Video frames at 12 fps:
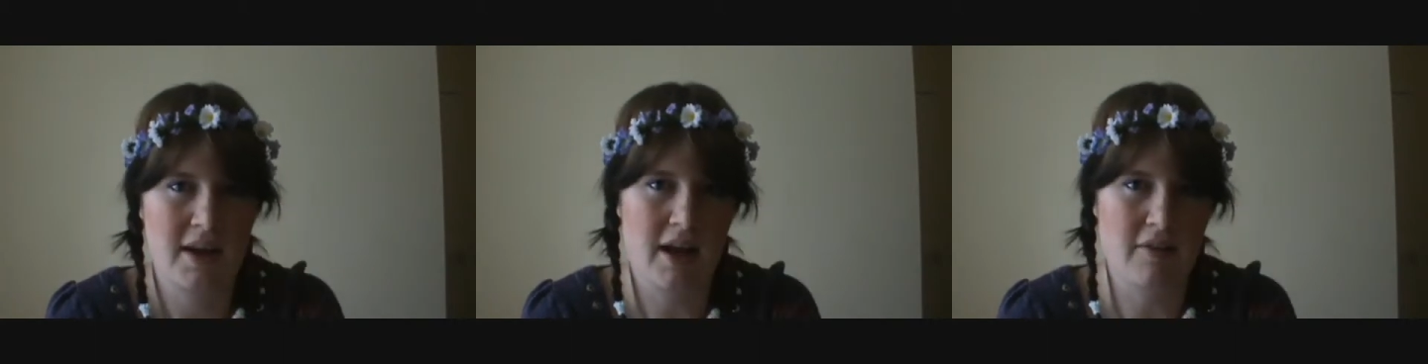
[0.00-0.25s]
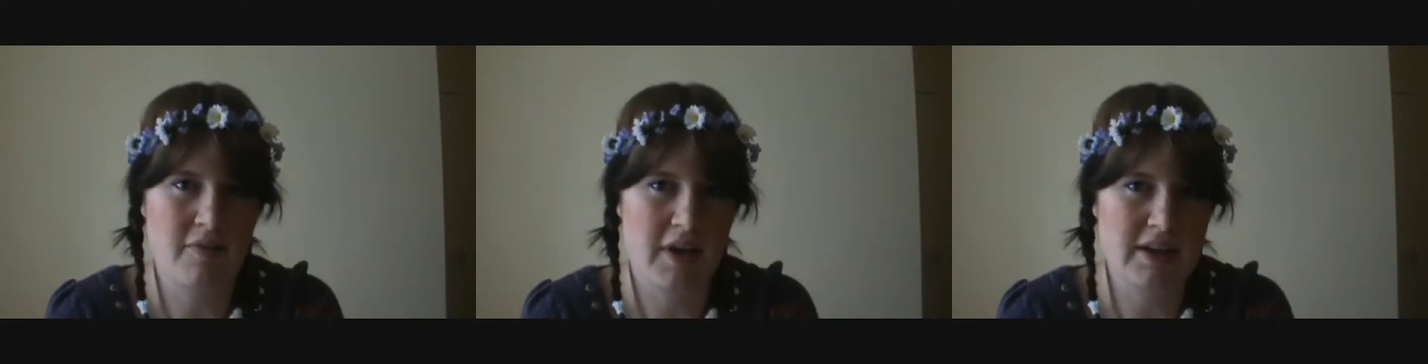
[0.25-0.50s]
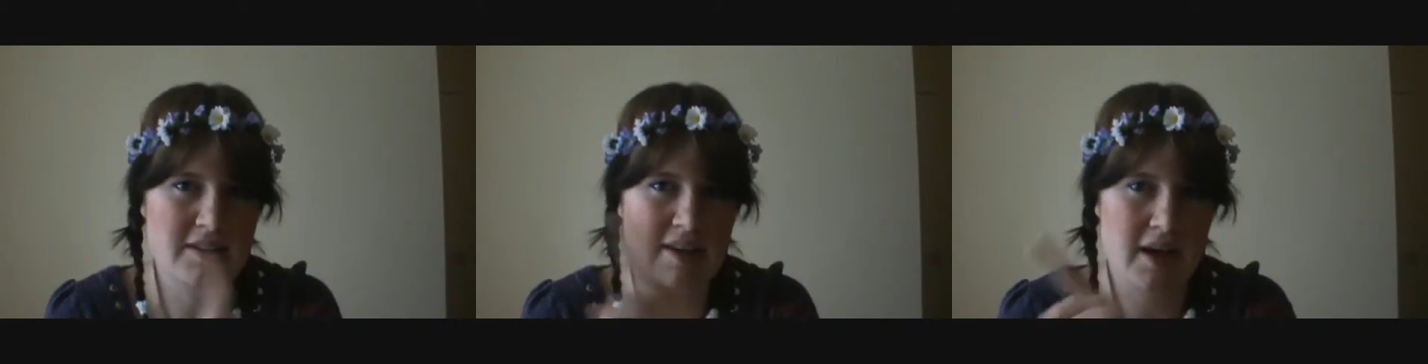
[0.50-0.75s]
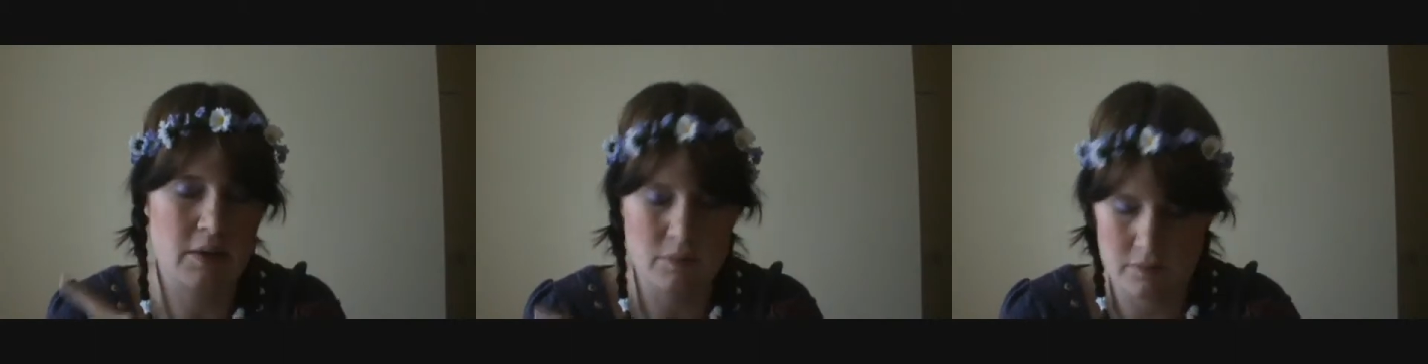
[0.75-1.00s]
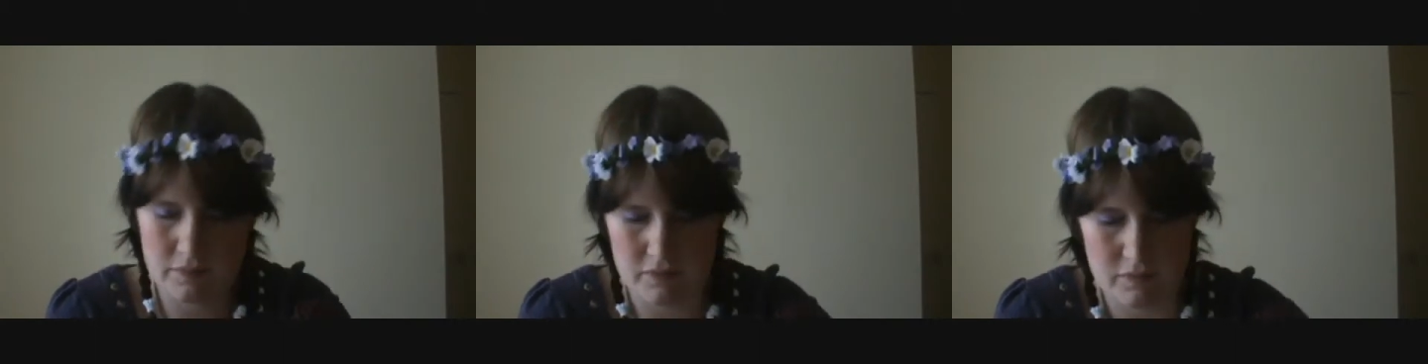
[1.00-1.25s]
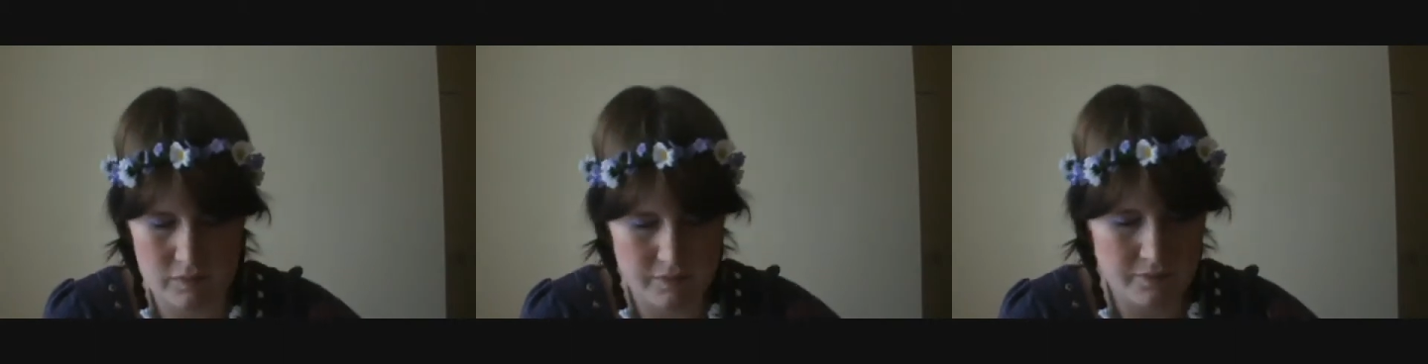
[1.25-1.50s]
I'll find out
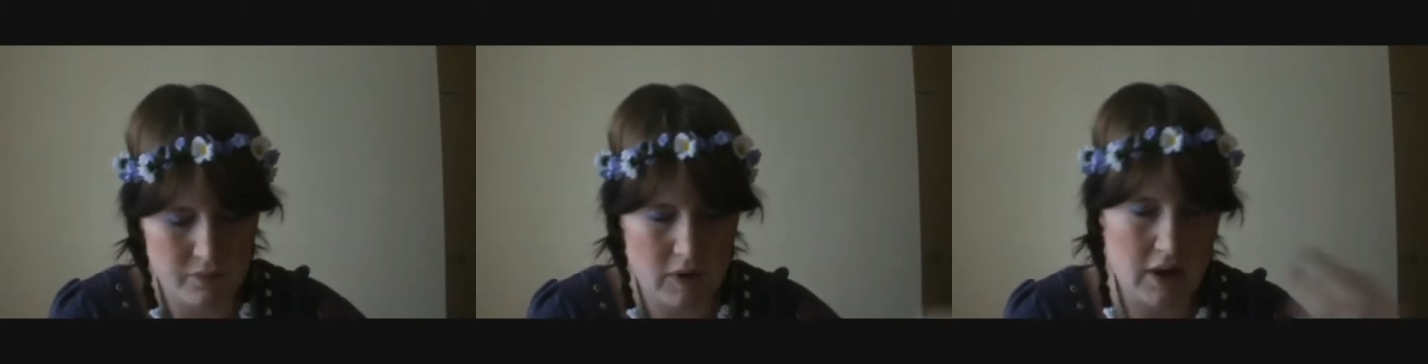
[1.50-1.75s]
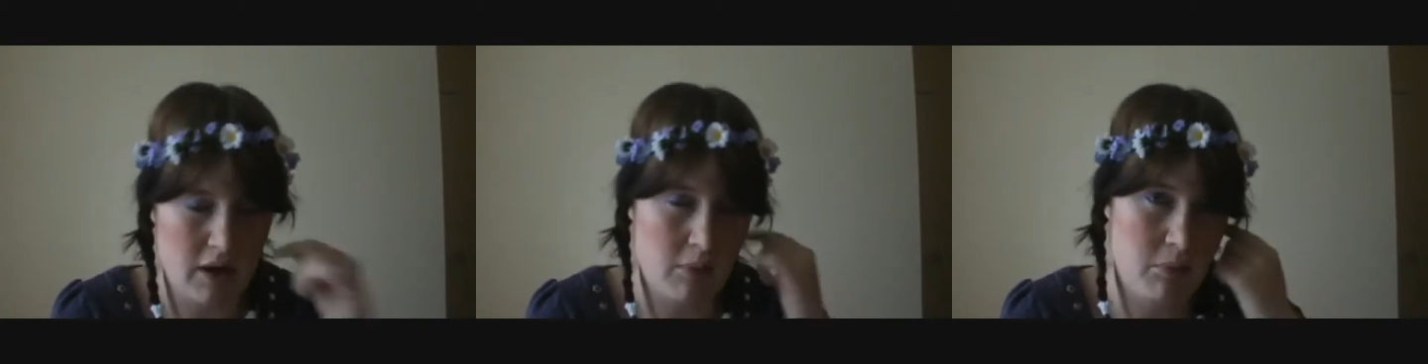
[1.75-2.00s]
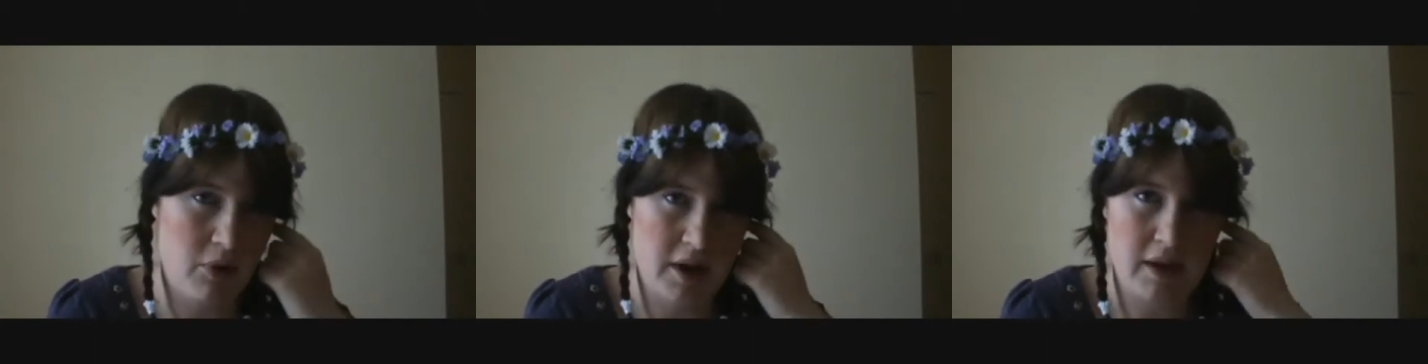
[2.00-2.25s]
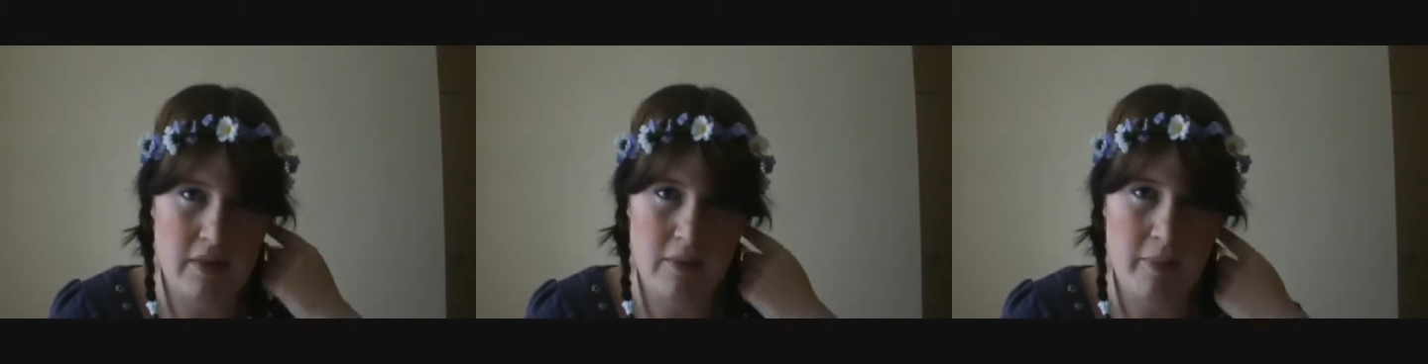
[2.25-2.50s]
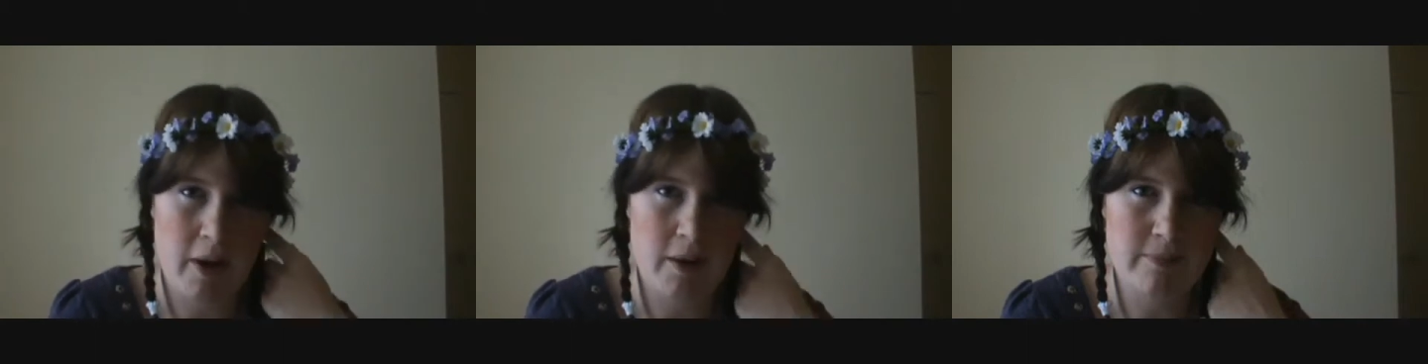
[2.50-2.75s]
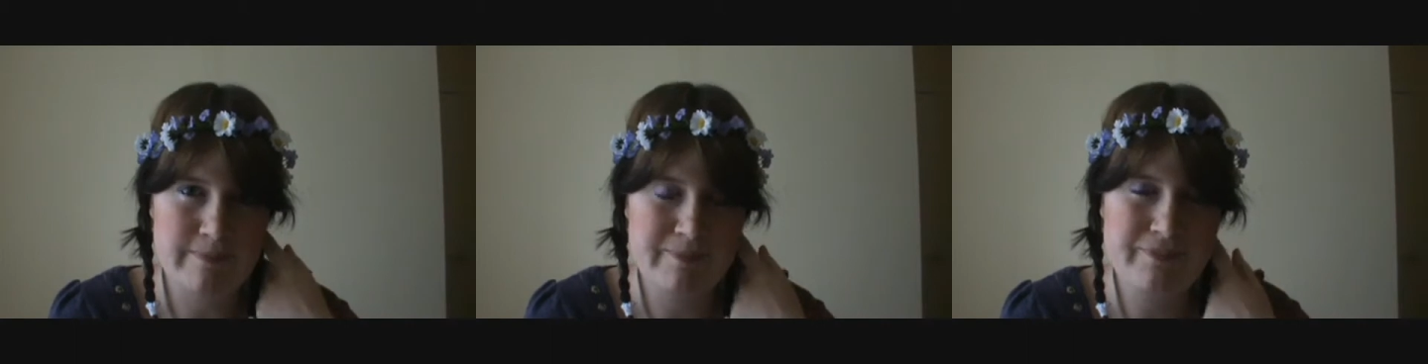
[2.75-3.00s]
and I'll put it in the
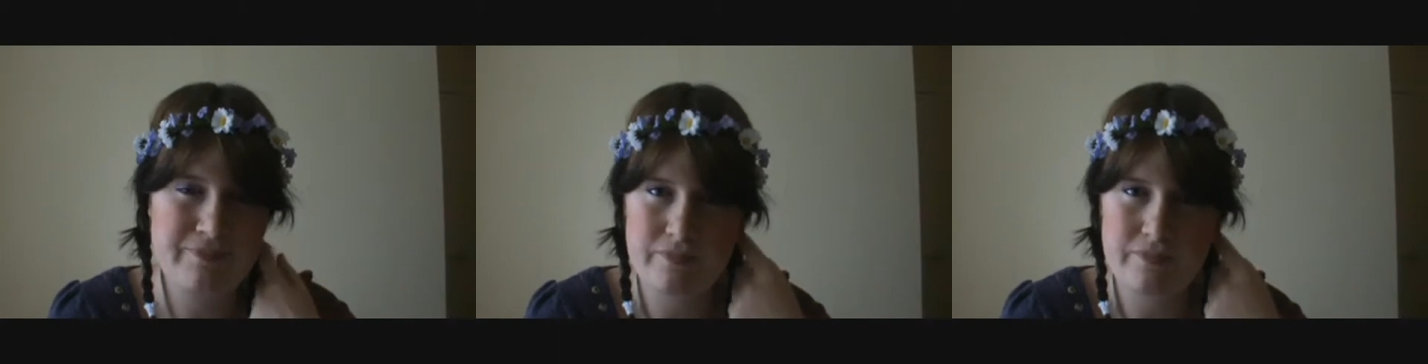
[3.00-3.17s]
bottom